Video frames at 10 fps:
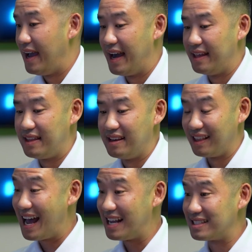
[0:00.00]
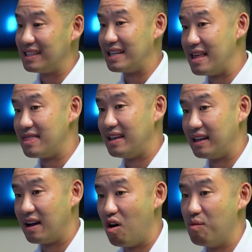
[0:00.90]
And then lastly, I
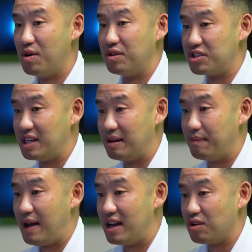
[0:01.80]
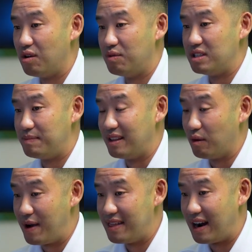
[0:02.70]
think homeownership has always been,
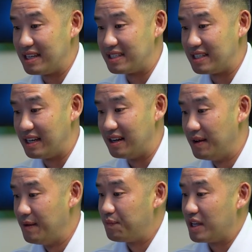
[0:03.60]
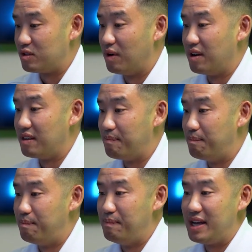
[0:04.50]
the way that I see it, it's one of the
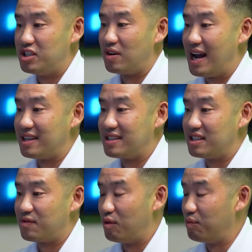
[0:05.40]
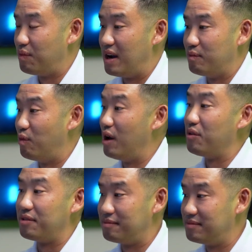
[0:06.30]
major assets for
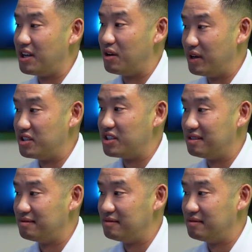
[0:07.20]
wealth generation.